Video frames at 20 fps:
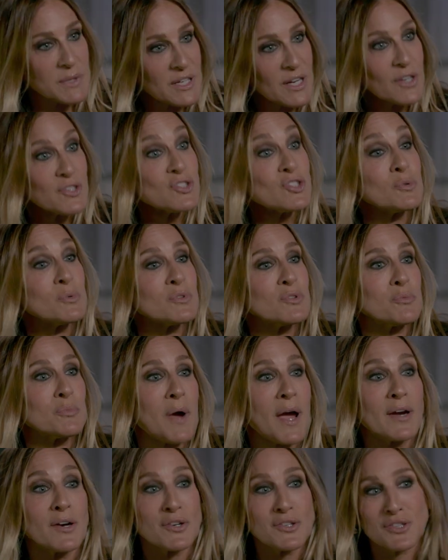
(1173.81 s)
because she was a
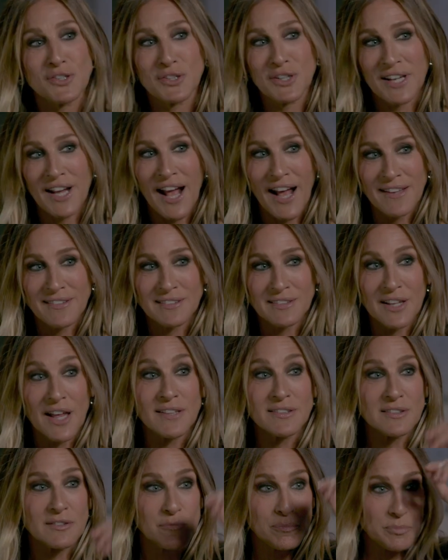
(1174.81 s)
writer, she could ask
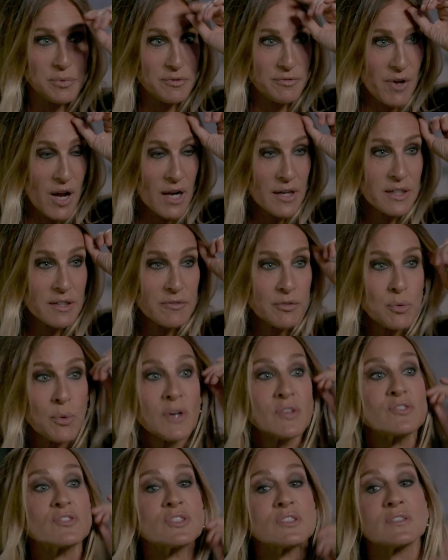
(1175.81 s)
lots of provocative
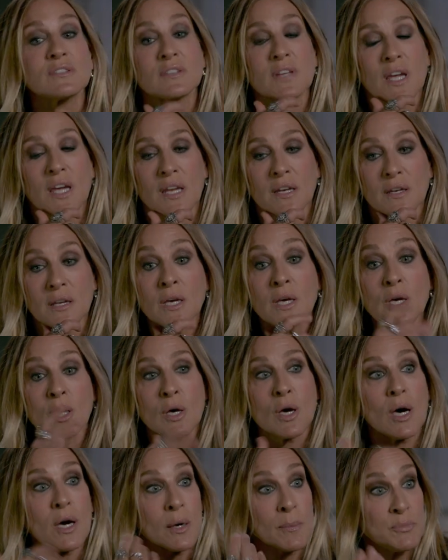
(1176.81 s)
questions and
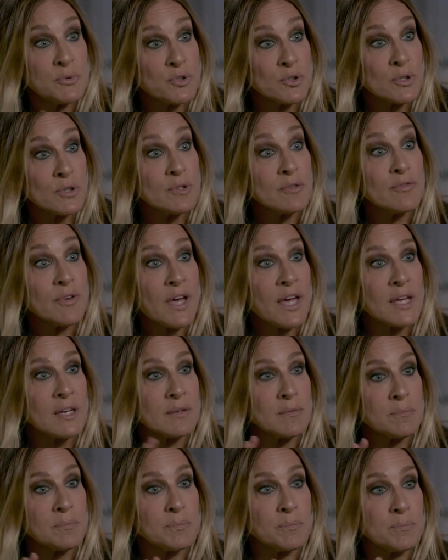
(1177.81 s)
observe,
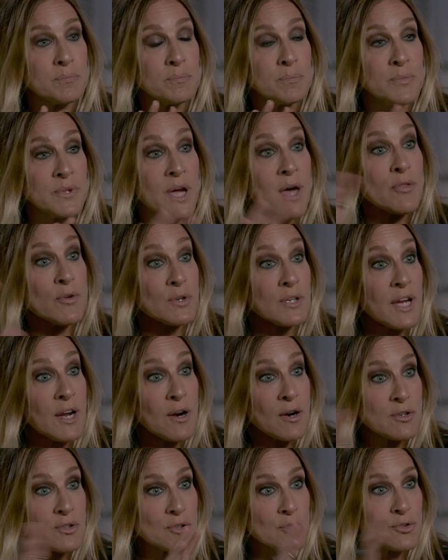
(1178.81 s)
and the other
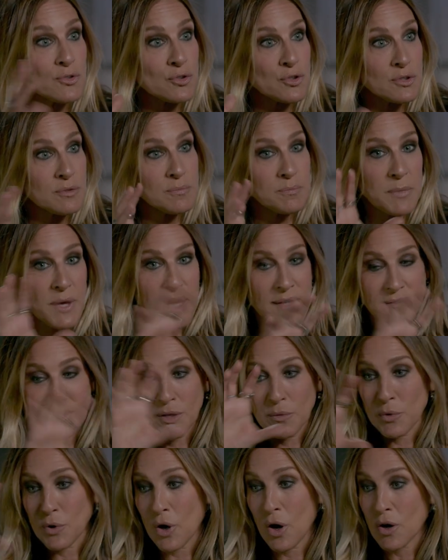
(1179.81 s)
characters could, as
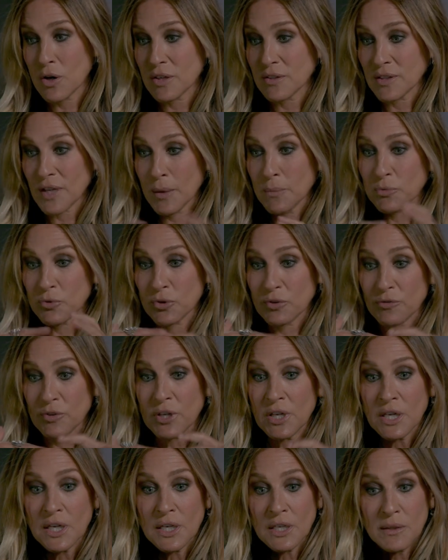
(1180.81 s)
they were archetypes, sort of
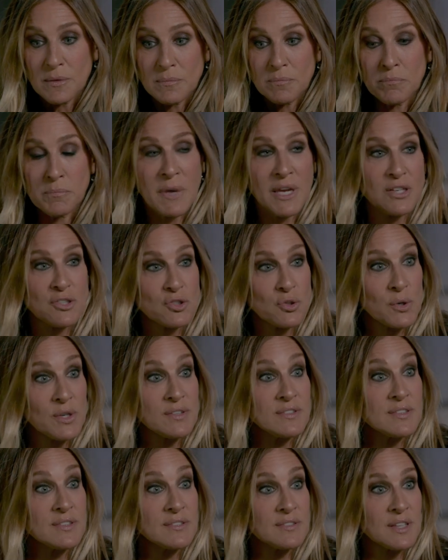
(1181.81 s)
make
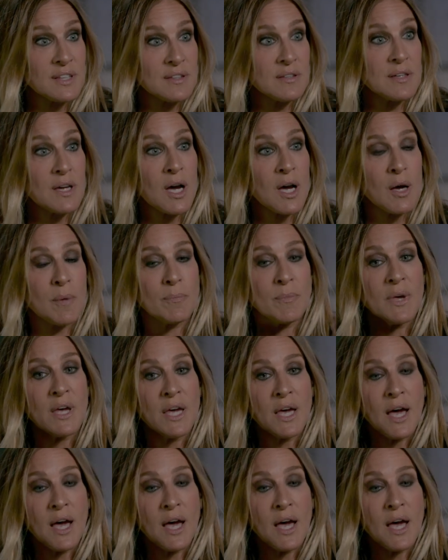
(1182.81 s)
choices and. Um,